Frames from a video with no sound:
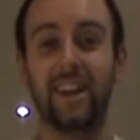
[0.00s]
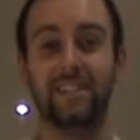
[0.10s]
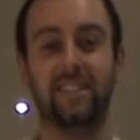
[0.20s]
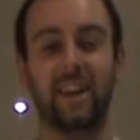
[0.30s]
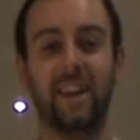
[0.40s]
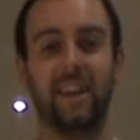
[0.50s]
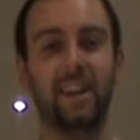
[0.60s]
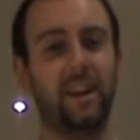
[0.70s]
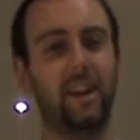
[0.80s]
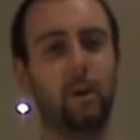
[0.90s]

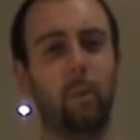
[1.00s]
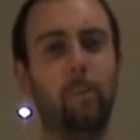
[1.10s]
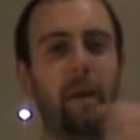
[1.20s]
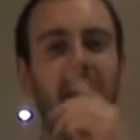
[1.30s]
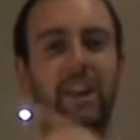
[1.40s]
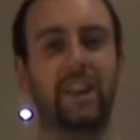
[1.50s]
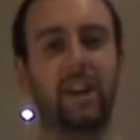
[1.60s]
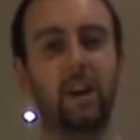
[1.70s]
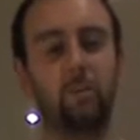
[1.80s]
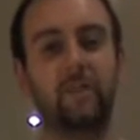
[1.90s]
Today, we're back
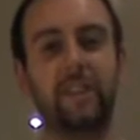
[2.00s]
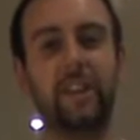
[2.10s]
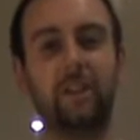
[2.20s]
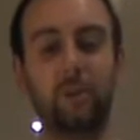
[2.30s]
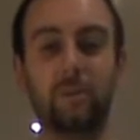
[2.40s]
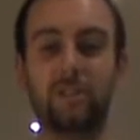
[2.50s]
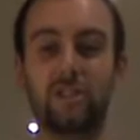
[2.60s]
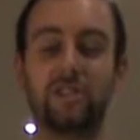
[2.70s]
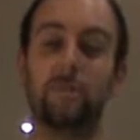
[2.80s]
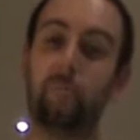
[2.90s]
with the
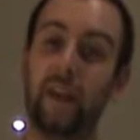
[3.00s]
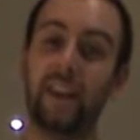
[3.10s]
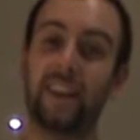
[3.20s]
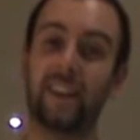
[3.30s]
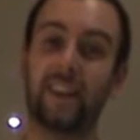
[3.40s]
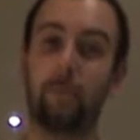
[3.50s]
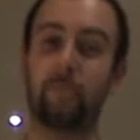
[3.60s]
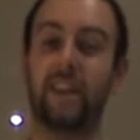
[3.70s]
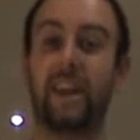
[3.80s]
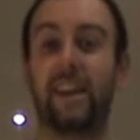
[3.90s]
Orchard Pig
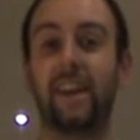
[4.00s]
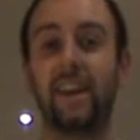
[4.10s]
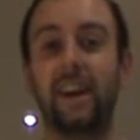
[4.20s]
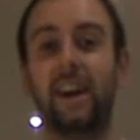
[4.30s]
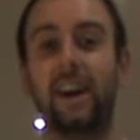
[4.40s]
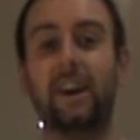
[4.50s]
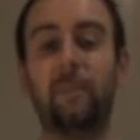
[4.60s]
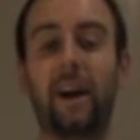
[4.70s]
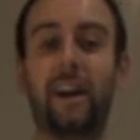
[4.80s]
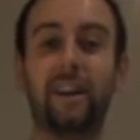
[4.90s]
Company.
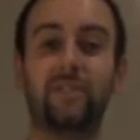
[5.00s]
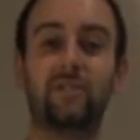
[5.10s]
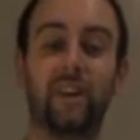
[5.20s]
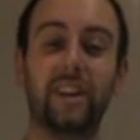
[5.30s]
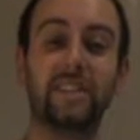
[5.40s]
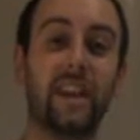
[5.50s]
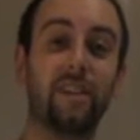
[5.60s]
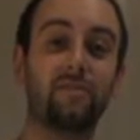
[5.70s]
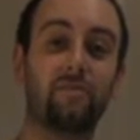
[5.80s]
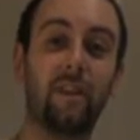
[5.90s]
I tried
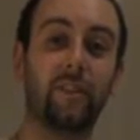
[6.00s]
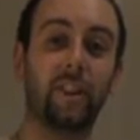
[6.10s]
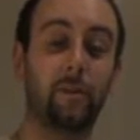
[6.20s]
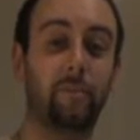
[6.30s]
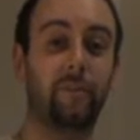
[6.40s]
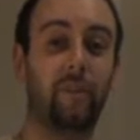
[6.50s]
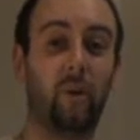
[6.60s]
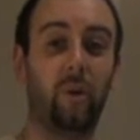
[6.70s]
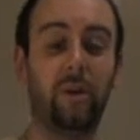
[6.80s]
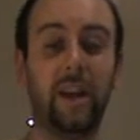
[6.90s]
their Reveller
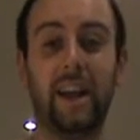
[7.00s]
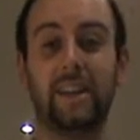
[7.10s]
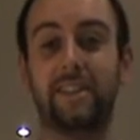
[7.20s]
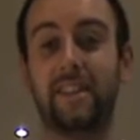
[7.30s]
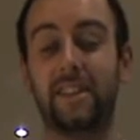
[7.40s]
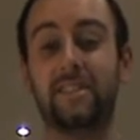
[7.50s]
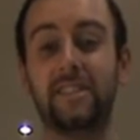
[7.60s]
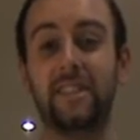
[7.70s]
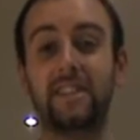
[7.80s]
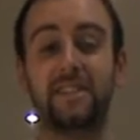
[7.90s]
before, and this
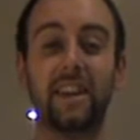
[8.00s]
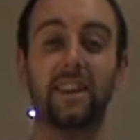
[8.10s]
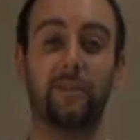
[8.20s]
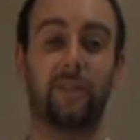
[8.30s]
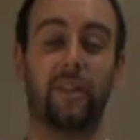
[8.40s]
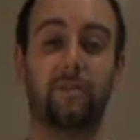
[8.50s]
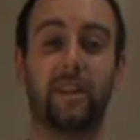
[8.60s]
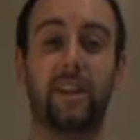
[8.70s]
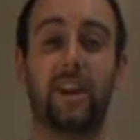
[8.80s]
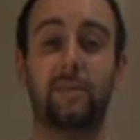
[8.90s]
is the second of the
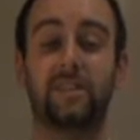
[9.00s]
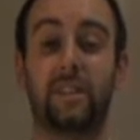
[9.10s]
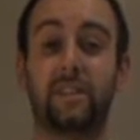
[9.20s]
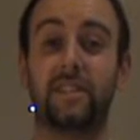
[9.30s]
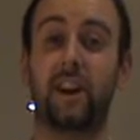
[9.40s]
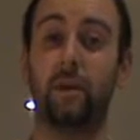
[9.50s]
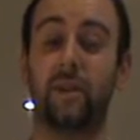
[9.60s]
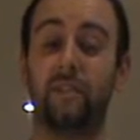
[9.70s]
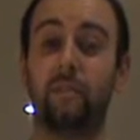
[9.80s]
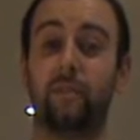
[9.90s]
three ciders that I'll
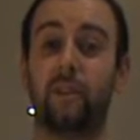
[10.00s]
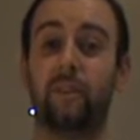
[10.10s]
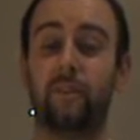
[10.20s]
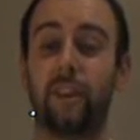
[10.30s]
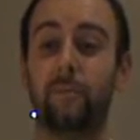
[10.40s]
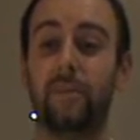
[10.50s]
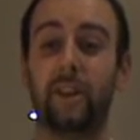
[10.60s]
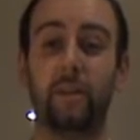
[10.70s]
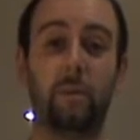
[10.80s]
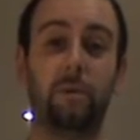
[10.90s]
be reviewing for them, the
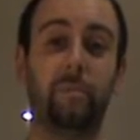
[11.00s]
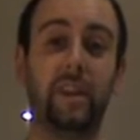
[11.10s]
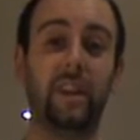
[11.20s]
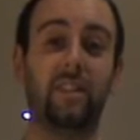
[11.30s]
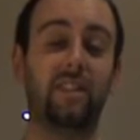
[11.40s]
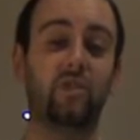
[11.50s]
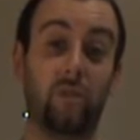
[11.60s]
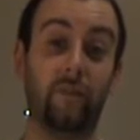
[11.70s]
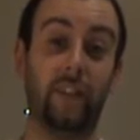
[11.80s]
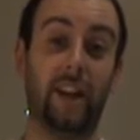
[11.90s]
other one being the
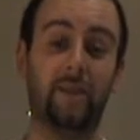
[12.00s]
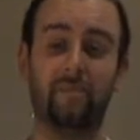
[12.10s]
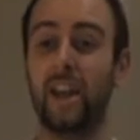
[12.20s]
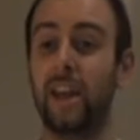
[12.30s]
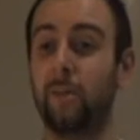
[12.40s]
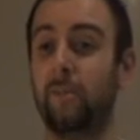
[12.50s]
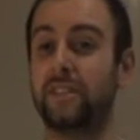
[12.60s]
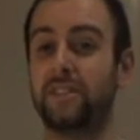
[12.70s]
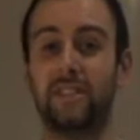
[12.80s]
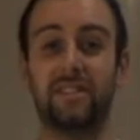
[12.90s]
Truffler.
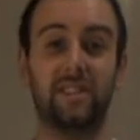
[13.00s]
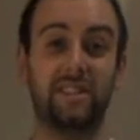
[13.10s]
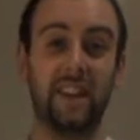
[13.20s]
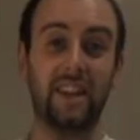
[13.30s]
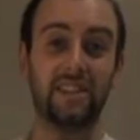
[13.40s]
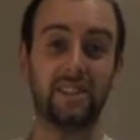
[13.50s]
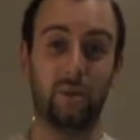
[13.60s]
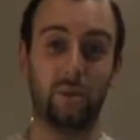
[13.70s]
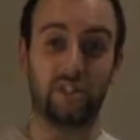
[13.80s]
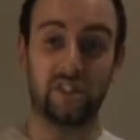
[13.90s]
But today's
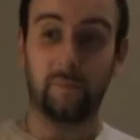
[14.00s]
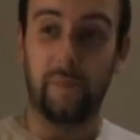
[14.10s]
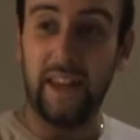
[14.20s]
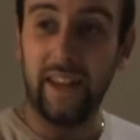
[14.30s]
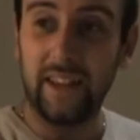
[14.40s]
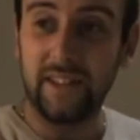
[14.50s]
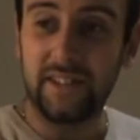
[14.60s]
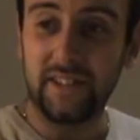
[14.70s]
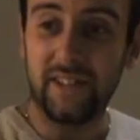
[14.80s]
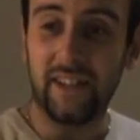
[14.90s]
Orchard Pig
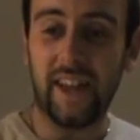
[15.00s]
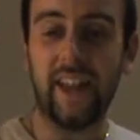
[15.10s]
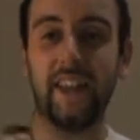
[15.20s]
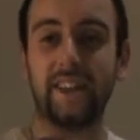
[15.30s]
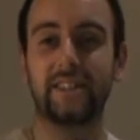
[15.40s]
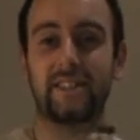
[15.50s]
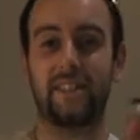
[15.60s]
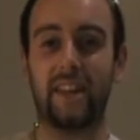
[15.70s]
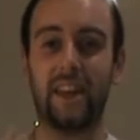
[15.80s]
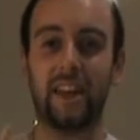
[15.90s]
cider is
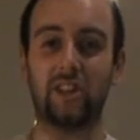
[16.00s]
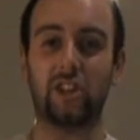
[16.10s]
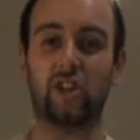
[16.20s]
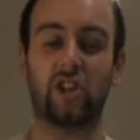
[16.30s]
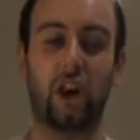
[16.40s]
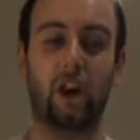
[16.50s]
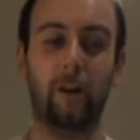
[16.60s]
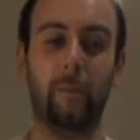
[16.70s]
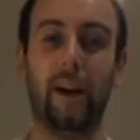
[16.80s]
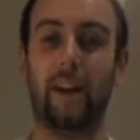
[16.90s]
their
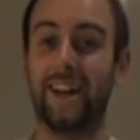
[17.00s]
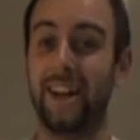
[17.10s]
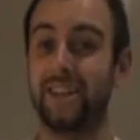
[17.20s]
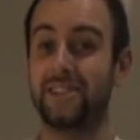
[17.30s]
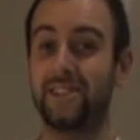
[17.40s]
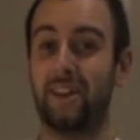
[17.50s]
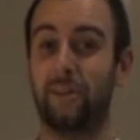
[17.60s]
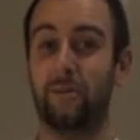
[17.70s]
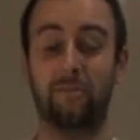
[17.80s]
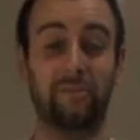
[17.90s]
Charmer.
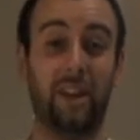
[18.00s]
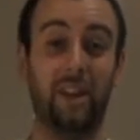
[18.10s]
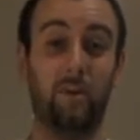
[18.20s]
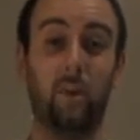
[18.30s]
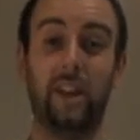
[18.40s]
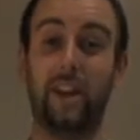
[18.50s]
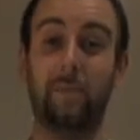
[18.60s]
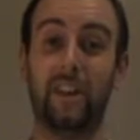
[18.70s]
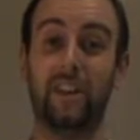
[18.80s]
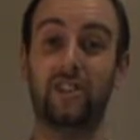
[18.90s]
So, will I
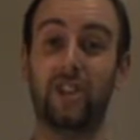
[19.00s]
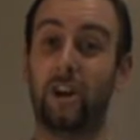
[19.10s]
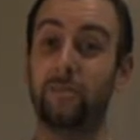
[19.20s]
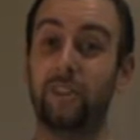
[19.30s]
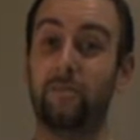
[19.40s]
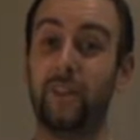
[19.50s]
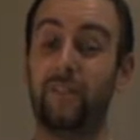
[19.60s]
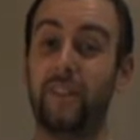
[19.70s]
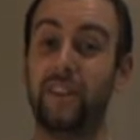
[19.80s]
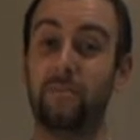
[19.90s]
be charmed off my
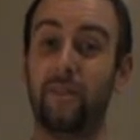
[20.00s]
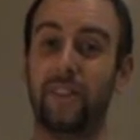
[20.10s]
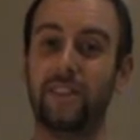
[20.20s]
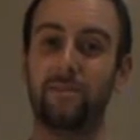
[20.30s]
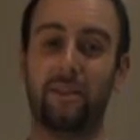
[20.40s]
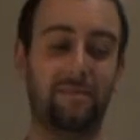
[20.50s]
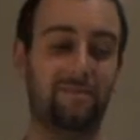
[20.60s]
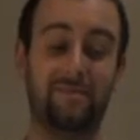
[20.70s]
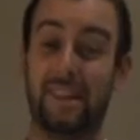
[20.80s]
feet with this one?